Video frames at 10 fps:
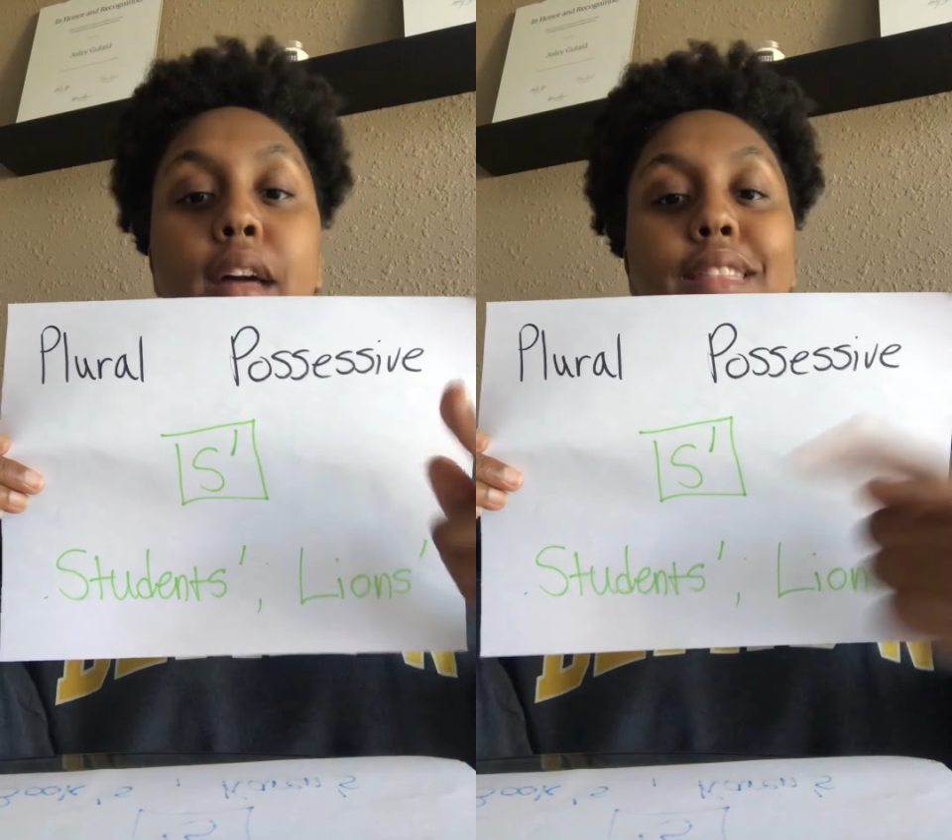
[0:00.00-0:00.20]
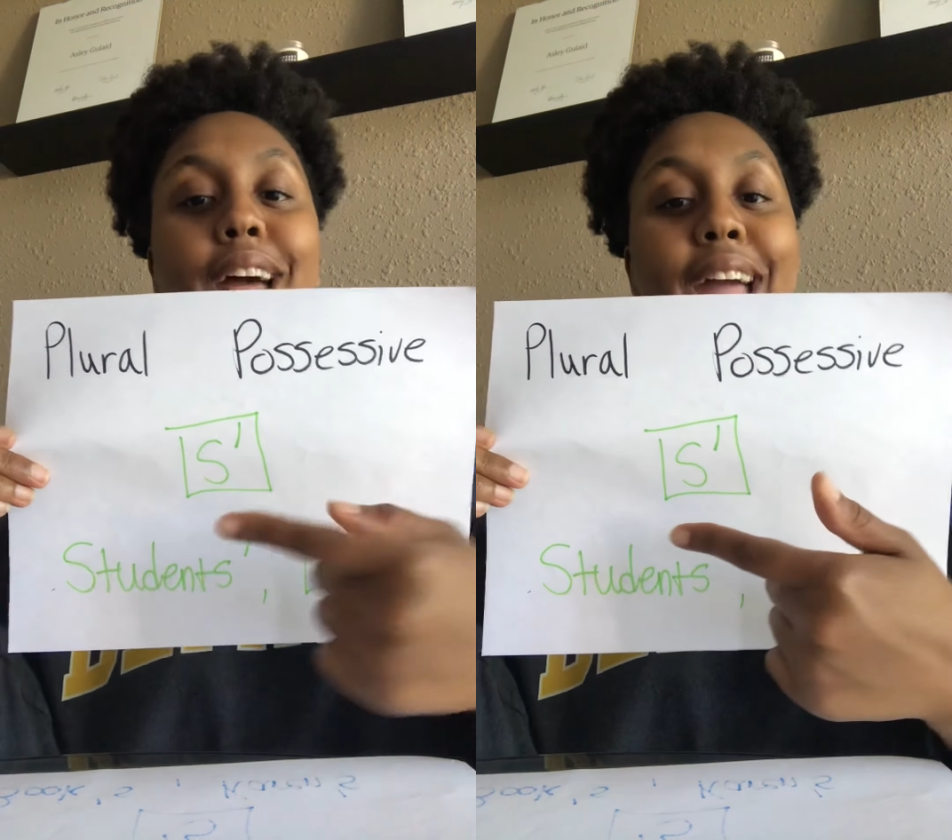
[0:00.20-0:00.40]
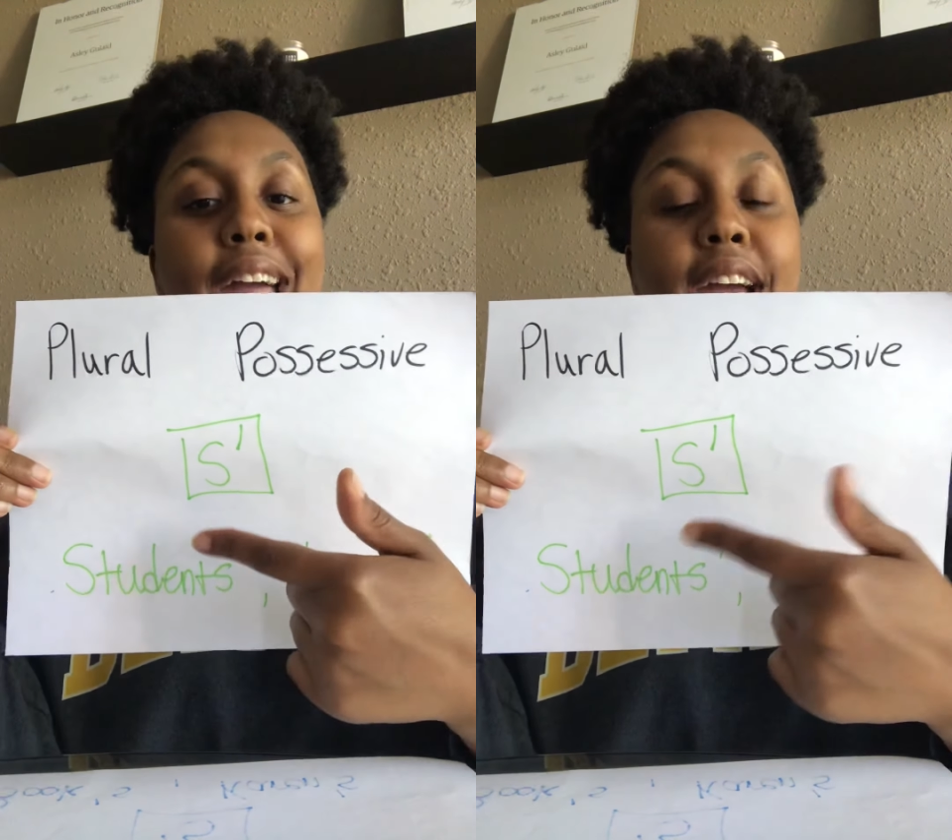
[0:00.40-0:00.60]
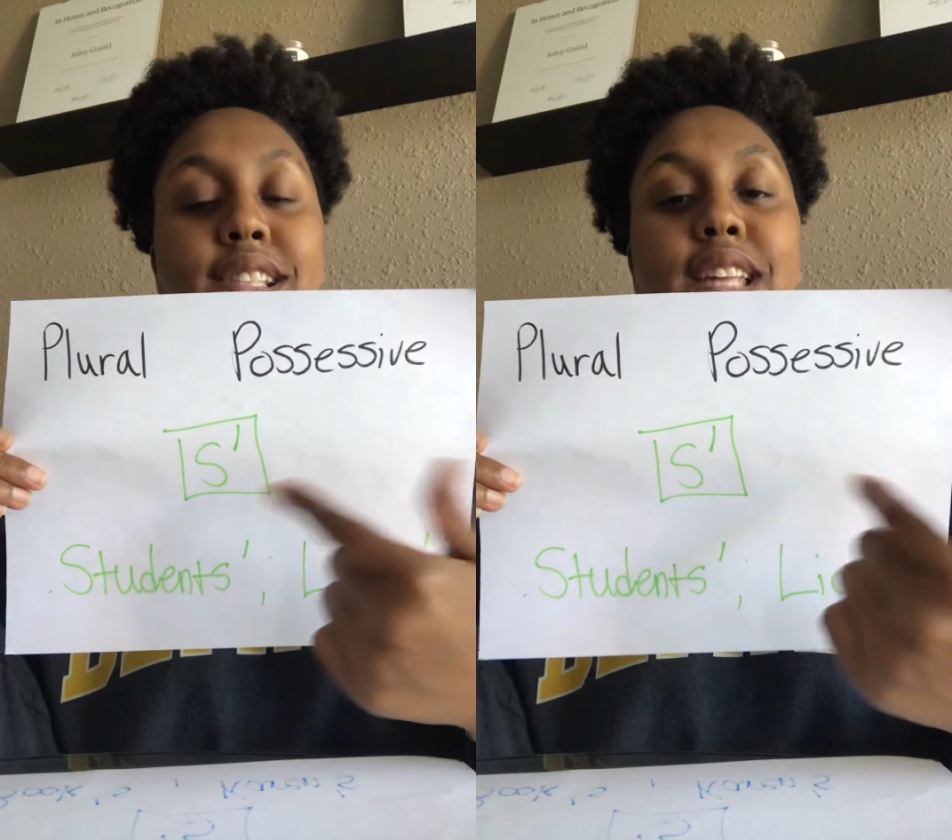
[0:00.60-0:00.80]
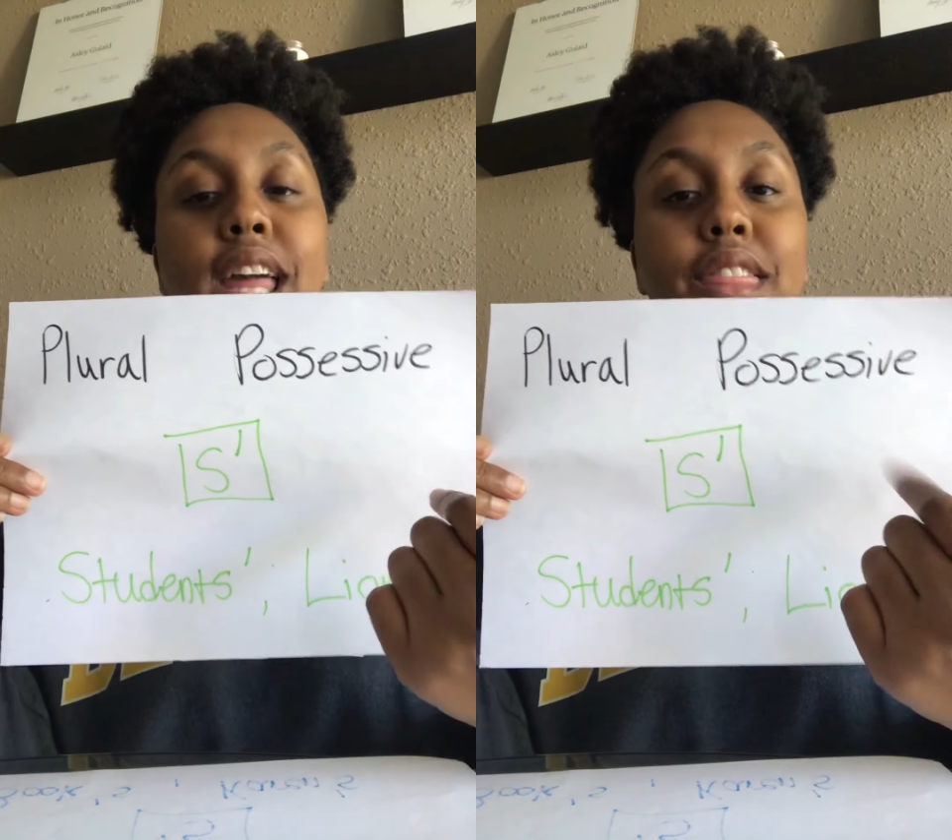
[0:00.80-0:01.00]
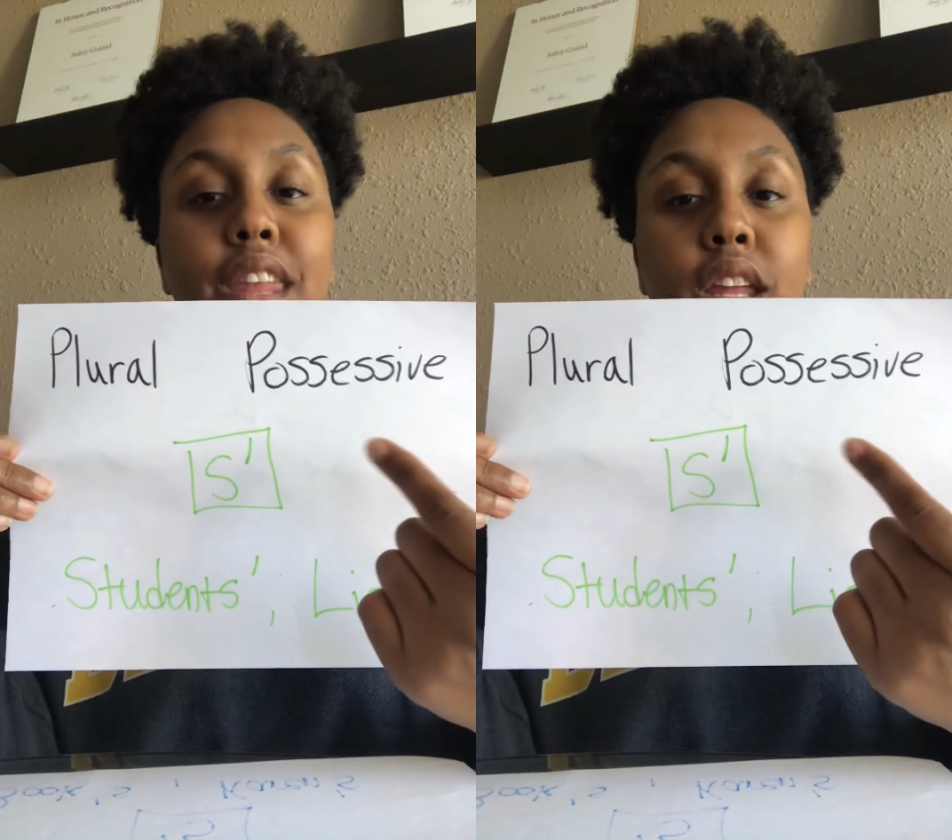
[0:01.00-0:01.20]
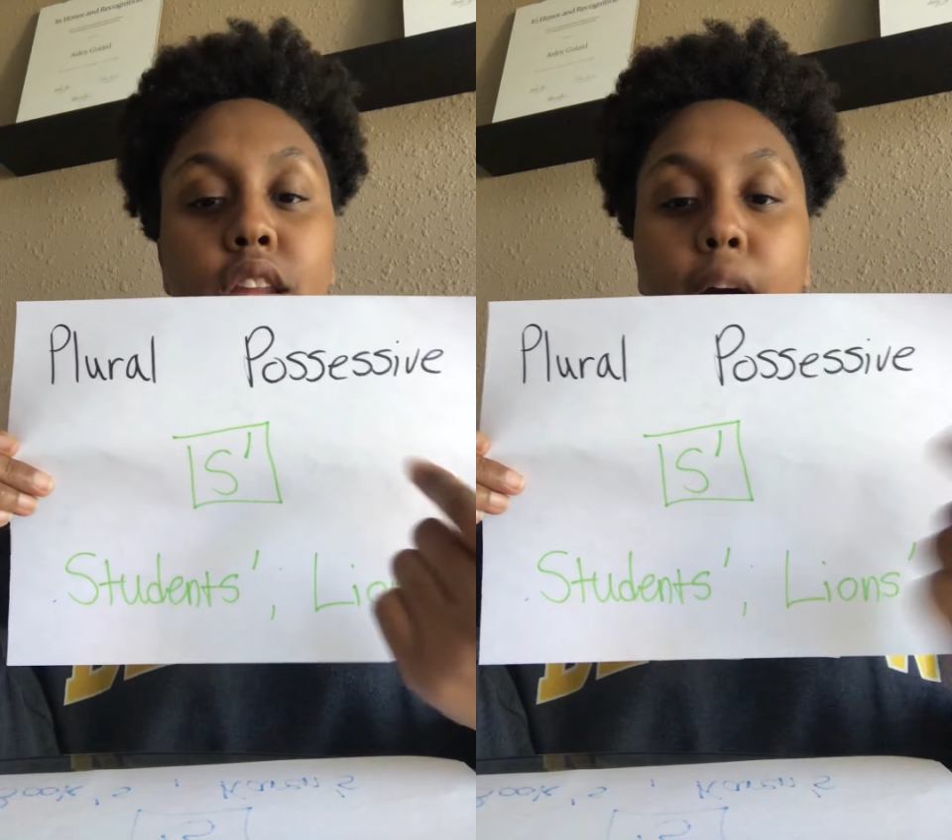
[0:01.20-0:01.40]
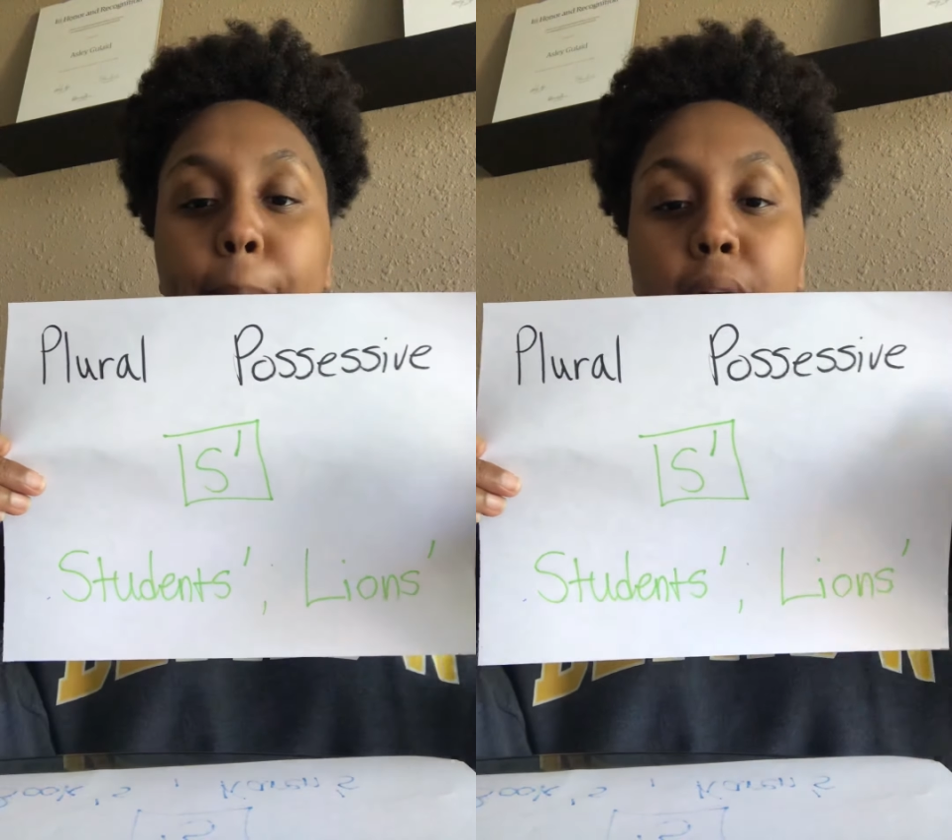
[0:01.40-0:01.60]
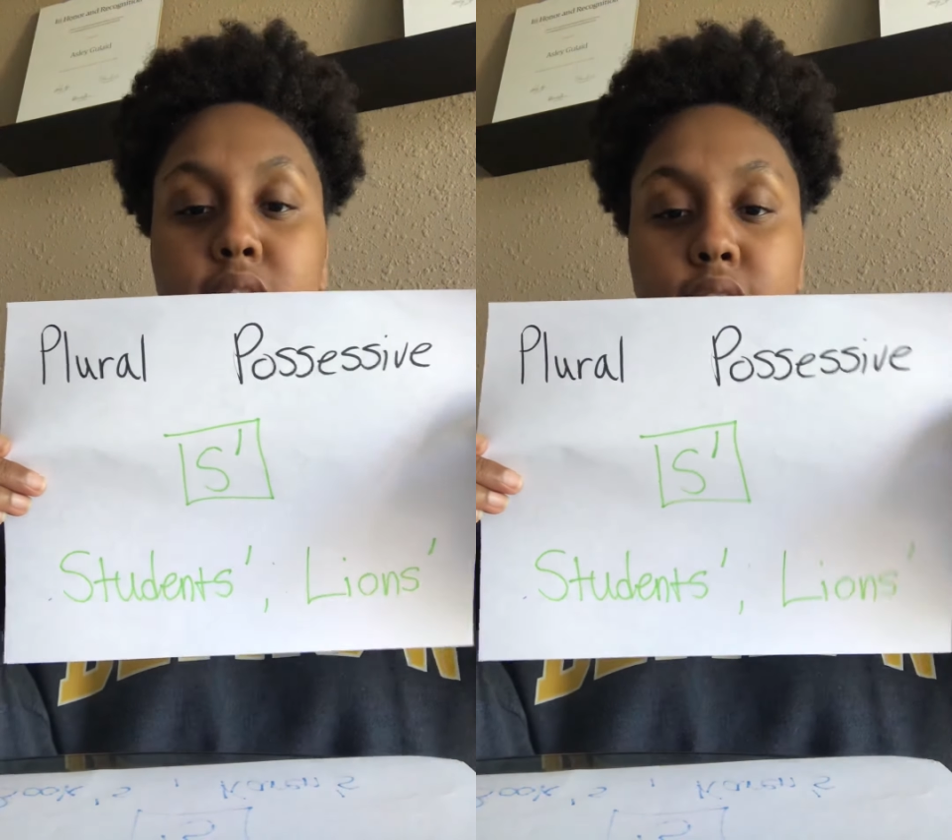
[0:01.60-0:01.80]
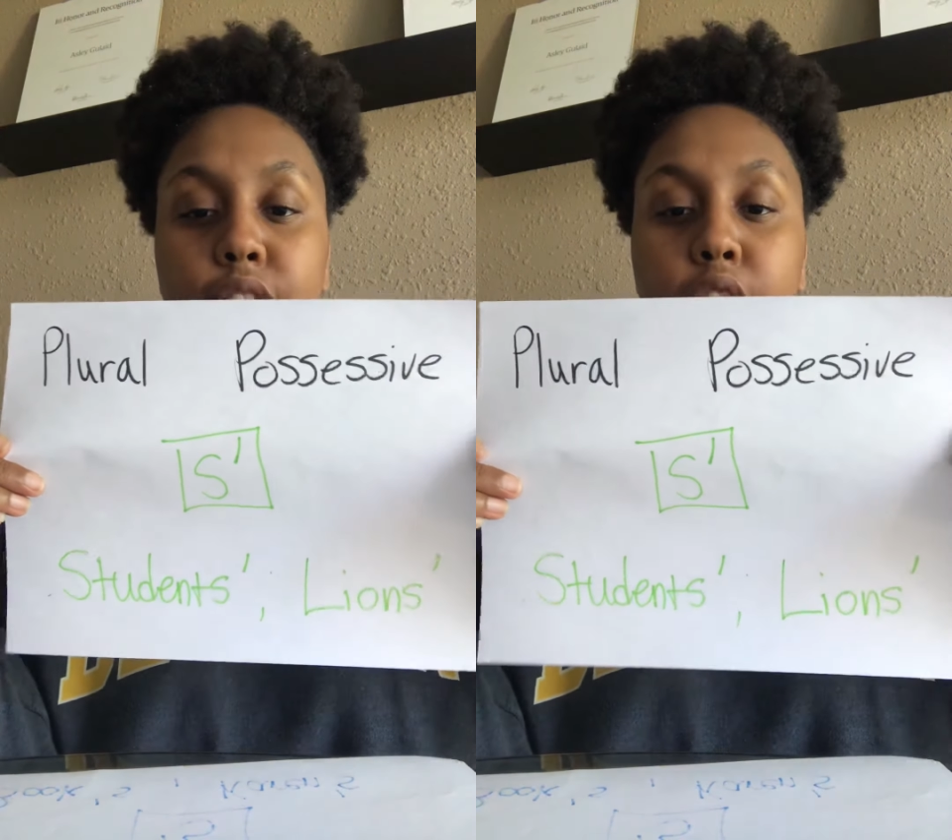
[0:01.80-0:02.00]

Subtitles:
The S and then the apostrophe.